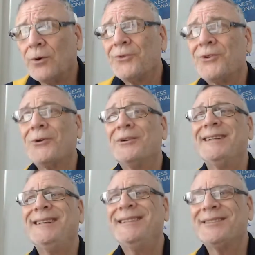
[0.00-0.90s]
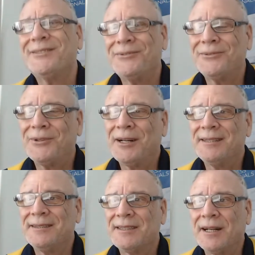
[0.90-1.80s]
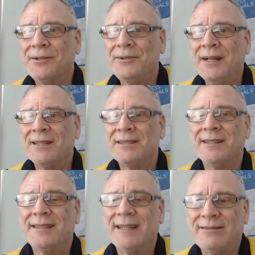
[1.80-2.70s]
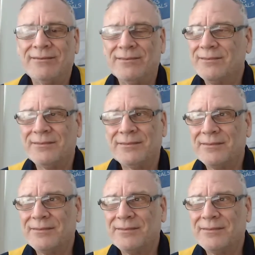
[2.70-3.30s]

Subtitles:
authorities, right? So don't get